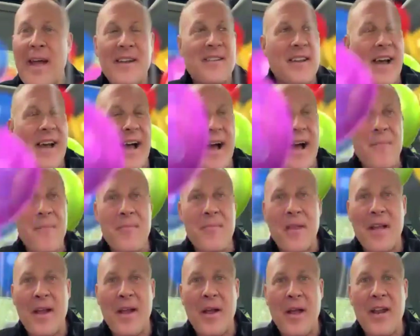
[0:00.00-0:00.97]
that
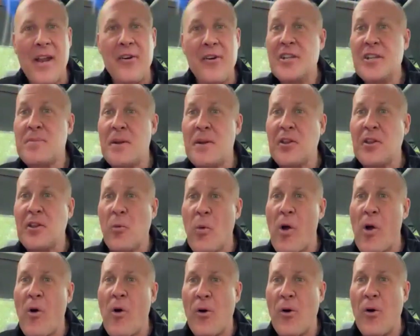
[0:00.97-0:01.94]
um, introduced me to
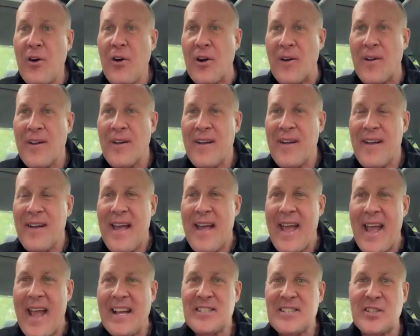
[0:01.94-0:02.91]
the Royal Order.
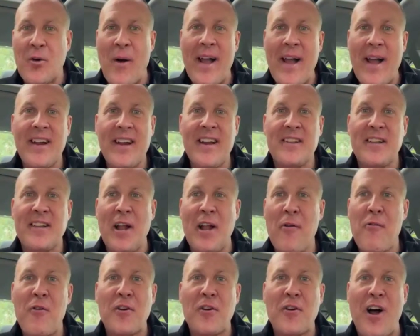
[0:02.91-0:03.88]
And so I got a
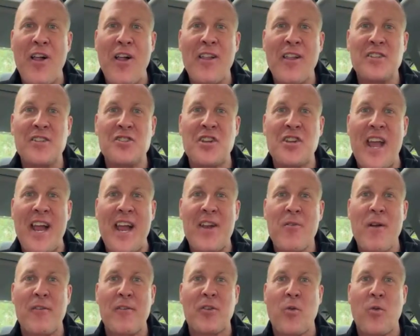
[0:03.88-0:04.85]
telephone call in
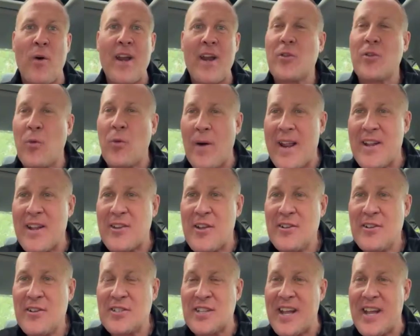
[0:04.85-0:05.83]
January of
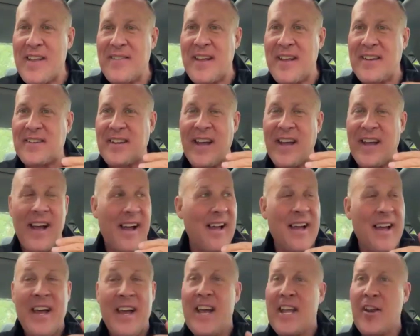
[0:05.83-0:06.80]
2022 saying that,
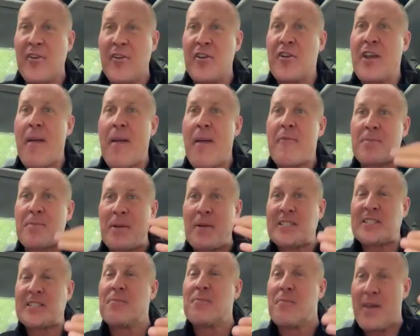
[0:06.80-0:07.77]
uh, you know, your name has
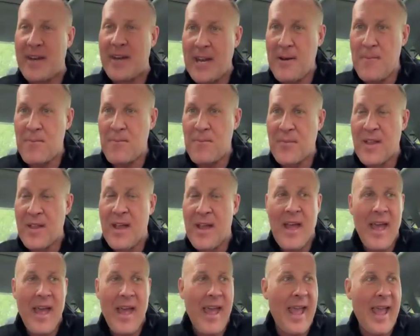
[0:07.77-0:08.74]
been submitted
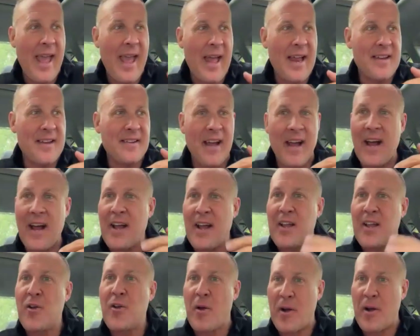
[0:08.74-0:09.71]
and
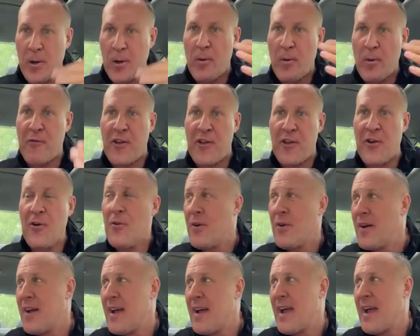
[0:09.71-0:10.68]
uh, you're under
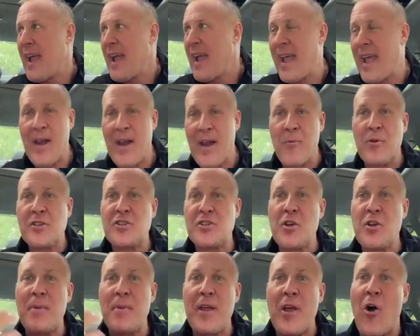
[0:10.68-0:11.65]
review. And
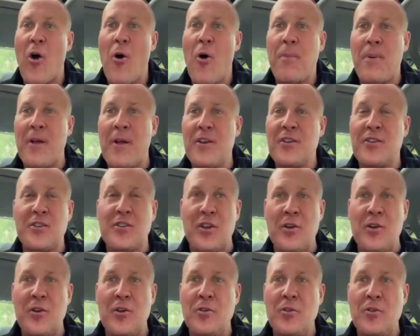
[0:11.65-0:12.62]
would you be open
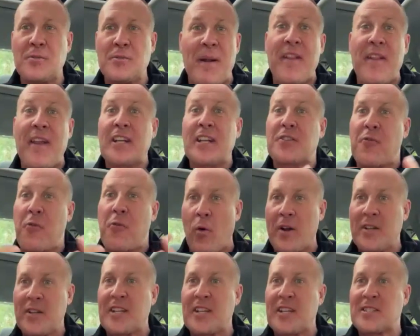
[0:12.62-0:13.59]
to spend the next
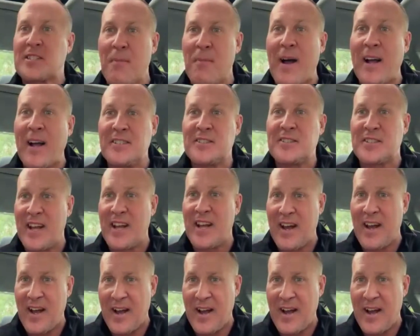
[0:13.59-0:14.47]
four to six months